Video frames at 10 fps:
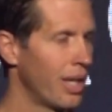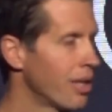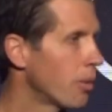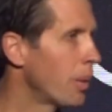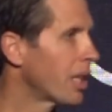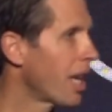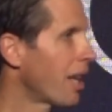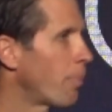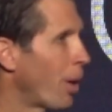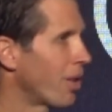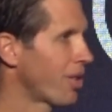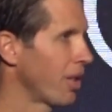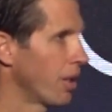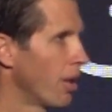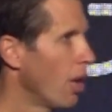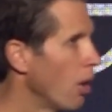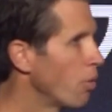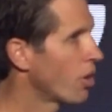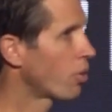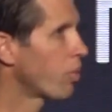to be the kind of person who
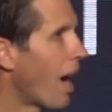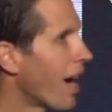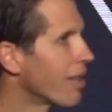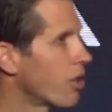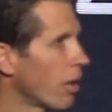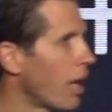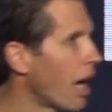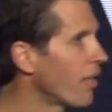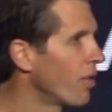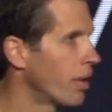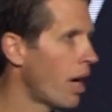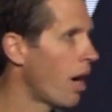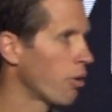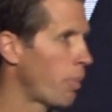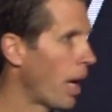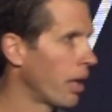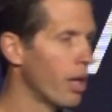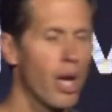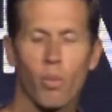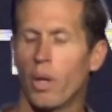just rides your life on autopilot,
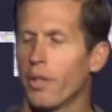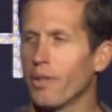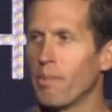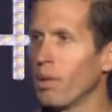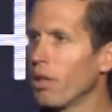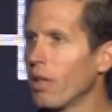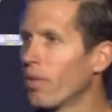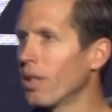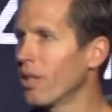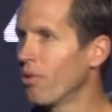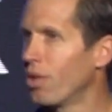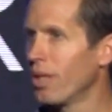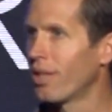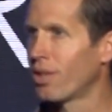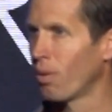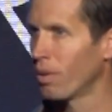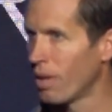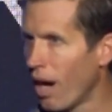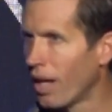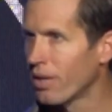whether you're a believer in Jesus or
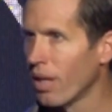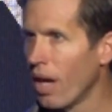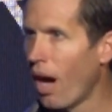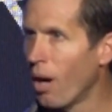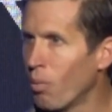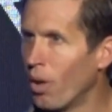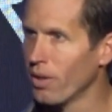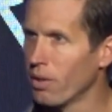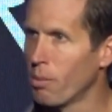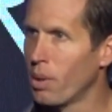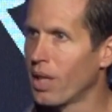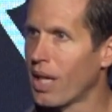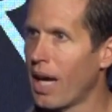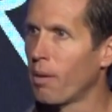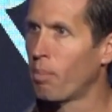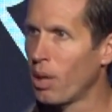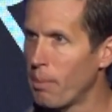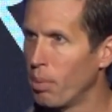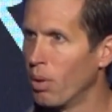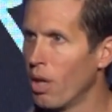not. I want you to be the kind of
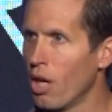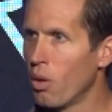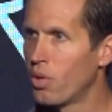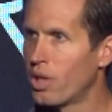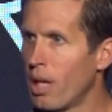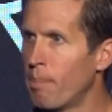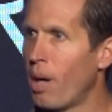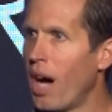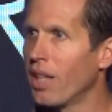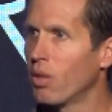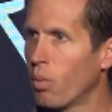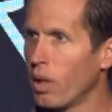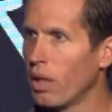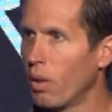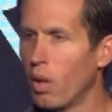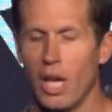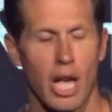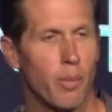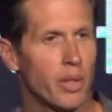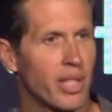people who sit behind the wheel,
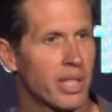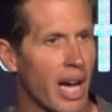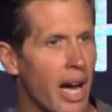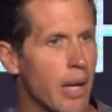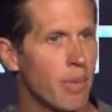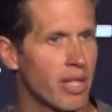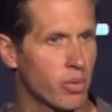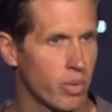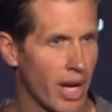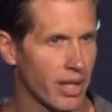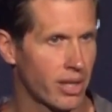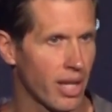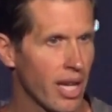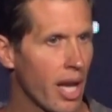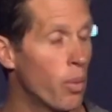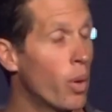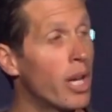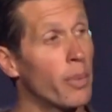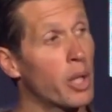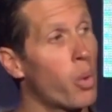and when the time is right and when
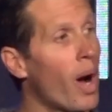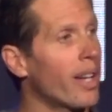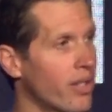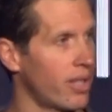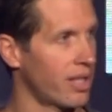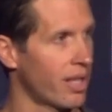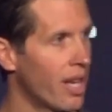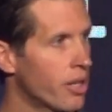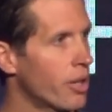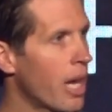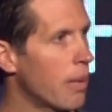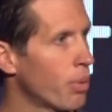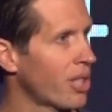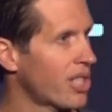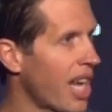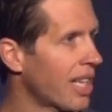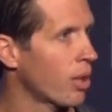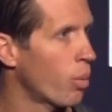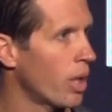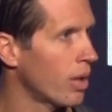it requires it, you're able to take the
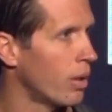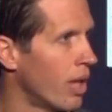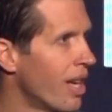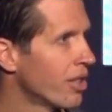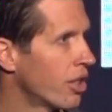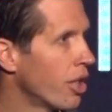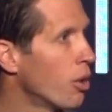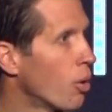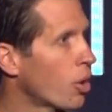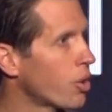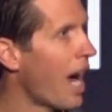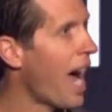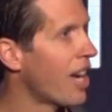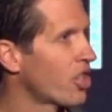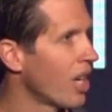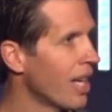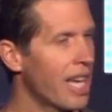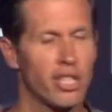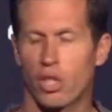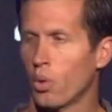wheel so that you don't crash
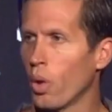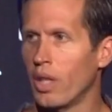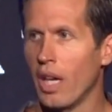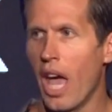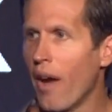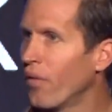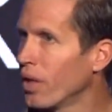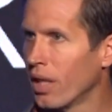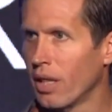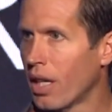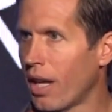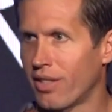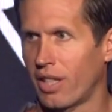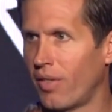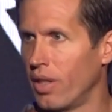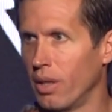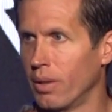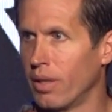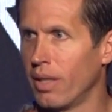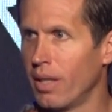and destroy the, everything that God has given you.
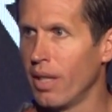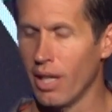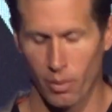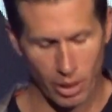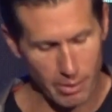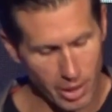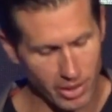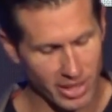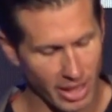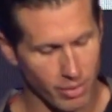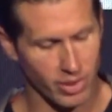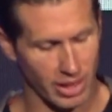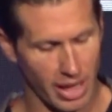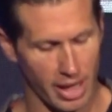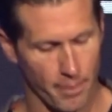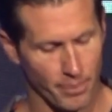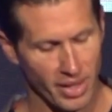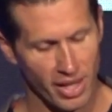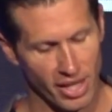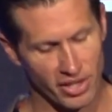And what I'm here to tell you tonight
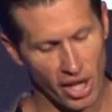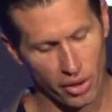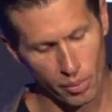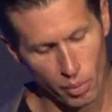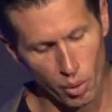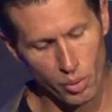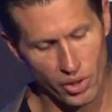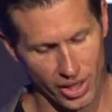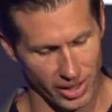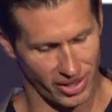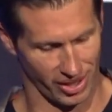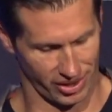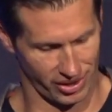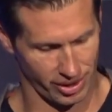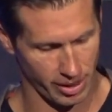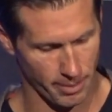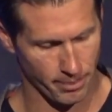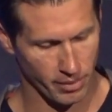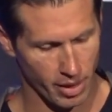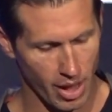is that through Jesus,
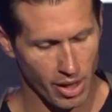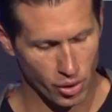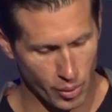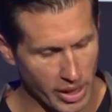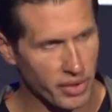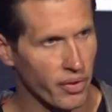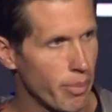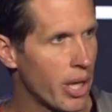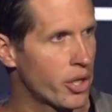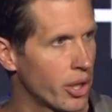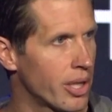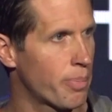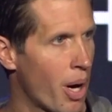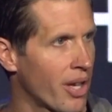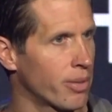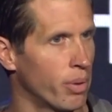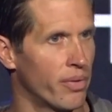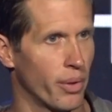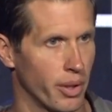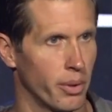transformation is possible
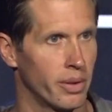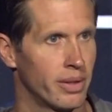for you.